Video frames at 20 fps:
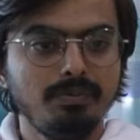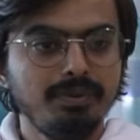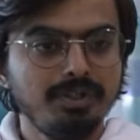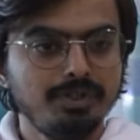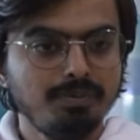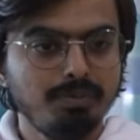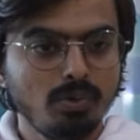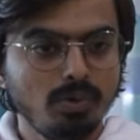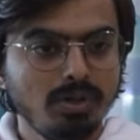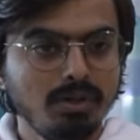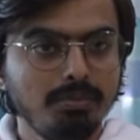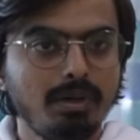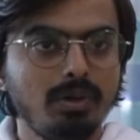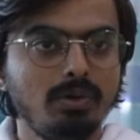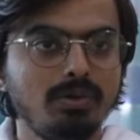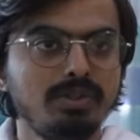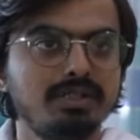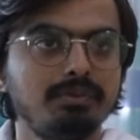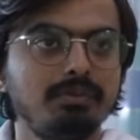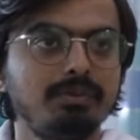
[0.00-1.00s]
We spoke
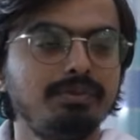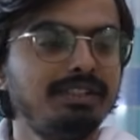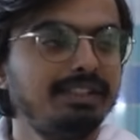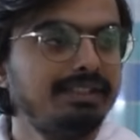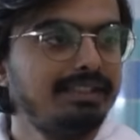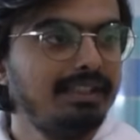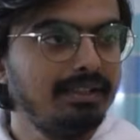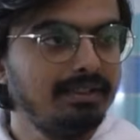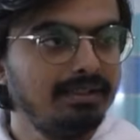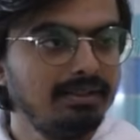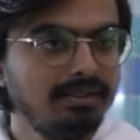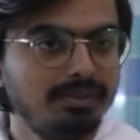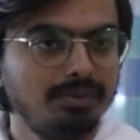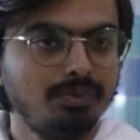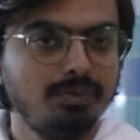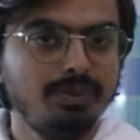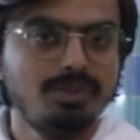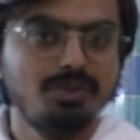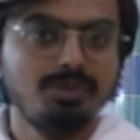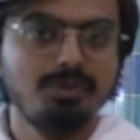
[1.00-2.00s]
about some of these sectors
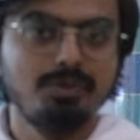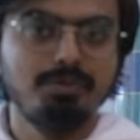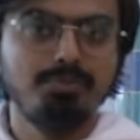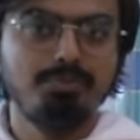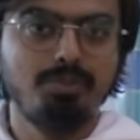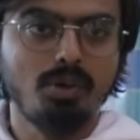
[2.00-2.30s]
which